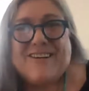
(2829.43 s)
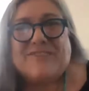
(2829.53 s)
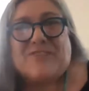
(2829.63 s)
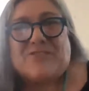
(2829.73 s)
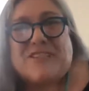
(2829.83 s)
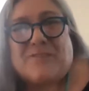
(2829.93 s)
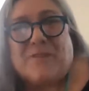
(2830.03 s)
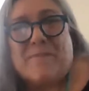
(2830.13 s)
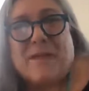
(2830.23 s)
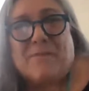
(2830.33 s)
So
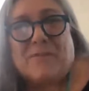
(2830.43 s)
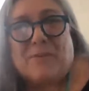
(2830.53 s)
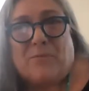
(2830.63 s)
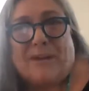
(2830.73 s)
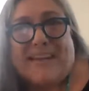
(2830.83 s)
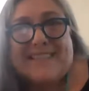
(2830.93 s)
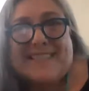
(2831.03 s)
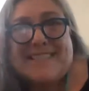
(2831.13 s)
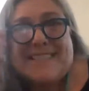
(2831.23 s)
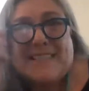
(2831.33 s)
I'm able to bring in
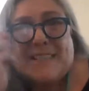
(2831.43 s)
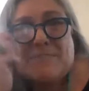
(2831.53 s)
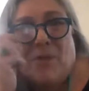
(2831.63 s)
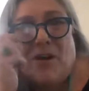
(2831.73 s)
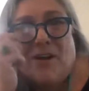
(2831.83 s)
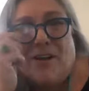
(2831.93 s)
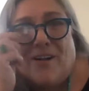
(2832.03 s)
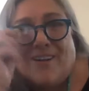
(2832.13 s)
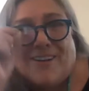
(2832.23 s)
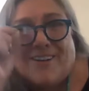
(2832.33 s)
just a
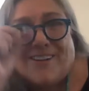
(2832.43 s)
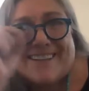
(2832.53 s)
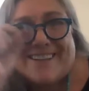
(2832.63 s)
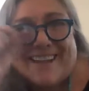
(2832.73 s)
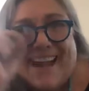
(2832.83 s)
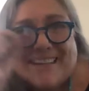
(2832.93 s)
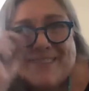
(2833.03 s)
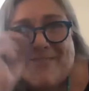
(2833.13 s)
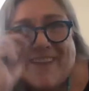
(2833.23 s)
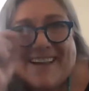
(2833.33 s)
small little
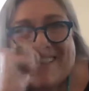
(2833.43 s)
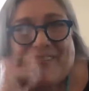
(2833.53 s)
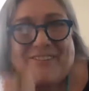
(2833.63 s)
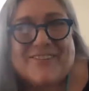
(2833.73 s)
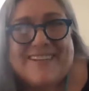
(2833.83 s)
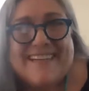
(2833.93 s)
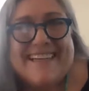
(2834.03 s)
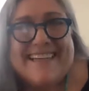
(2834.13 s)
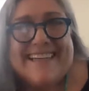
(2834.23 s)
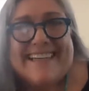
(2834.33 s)
aspect of her
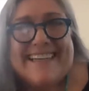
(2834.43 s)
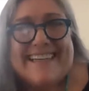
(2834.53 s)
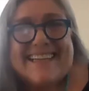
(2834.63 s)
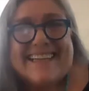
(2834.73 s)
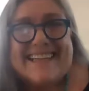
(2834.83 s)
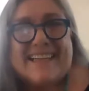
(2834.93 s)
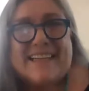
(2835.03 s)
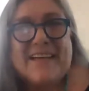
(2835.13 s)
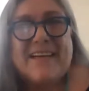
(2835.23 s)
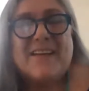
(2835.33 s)
in, and
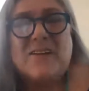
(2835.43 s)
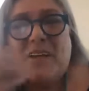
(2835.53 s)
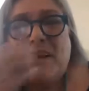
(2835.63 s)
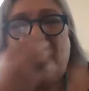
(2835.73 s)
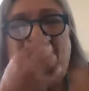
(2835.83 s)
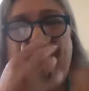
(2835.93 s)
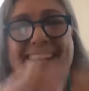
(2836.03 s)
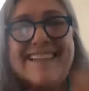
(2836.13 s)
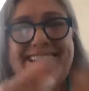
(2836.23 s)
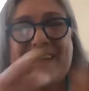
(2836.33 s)
I
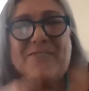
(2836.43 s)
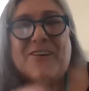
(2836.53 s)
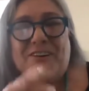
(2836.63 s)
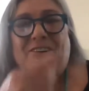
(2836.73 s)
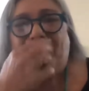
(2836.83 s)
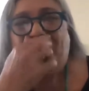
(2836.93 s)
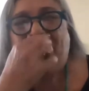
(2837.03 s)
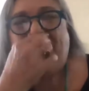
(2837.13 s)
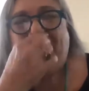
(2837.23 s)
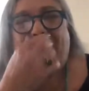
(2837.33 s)
can see where you're
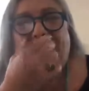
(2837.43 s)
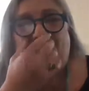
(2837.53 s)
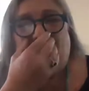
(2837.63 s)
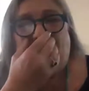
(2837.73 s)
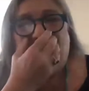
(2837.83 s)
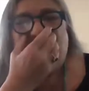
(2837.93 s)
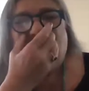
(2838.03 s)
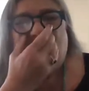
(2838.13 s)
seeing, like you can feel her